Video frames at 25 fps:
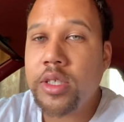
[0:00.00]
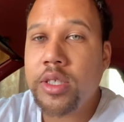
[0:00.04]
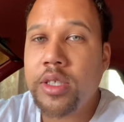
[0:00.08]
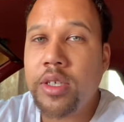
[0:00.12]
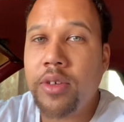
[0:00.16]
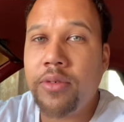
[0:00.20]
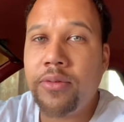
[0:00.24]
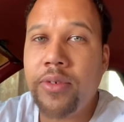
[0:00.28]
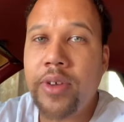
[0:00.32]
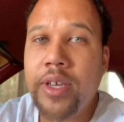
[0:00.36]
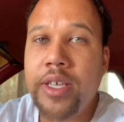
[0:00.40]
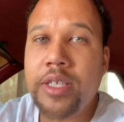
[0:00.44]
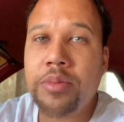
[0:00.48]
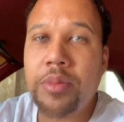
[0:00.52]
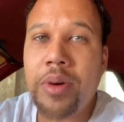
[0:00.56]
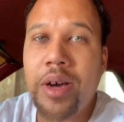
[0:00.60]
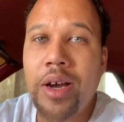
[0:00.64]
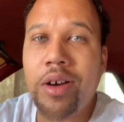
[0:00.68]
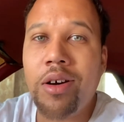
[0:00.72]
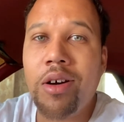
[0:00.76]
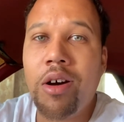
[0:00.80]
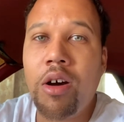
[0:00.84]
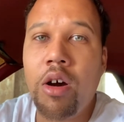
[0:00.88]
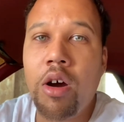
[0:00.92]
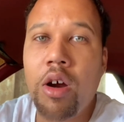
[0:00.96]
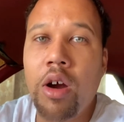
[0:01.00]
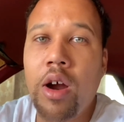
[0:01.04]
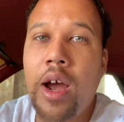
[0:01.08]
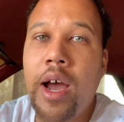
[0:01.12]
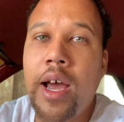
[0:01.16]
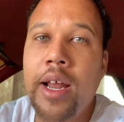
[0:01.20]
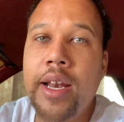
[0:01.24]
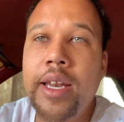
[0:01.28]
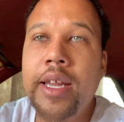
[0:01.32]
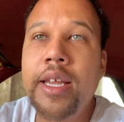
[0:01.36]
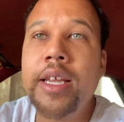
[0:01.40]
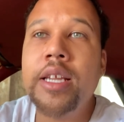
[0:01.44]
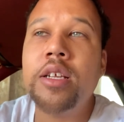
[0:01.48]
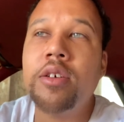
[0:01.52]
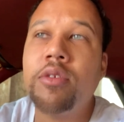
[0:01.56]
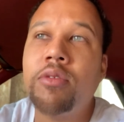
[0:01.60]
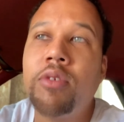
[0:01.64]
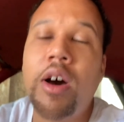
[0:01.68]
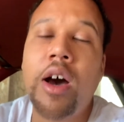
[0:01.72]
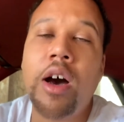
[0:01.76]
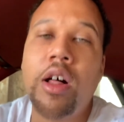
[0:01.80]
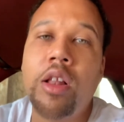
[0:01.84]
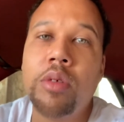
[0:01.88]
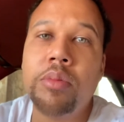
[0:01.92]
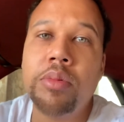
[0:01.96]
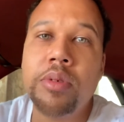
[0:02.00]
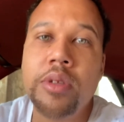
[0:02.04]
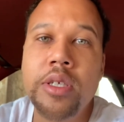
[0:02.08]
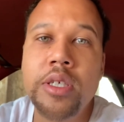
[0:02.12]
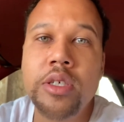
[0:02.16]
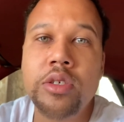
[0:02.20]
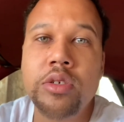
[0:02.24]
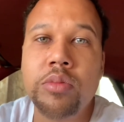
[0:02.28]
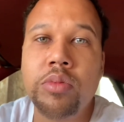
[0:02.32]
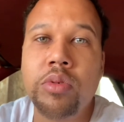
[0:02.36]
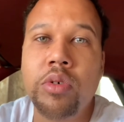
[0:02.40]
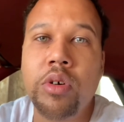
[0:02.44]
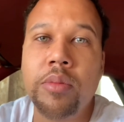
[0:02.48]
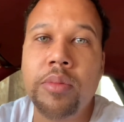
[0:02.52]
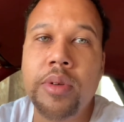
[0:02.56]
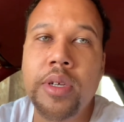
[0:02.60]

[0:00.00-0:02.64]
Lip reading: to fix my car, I need to file a police report.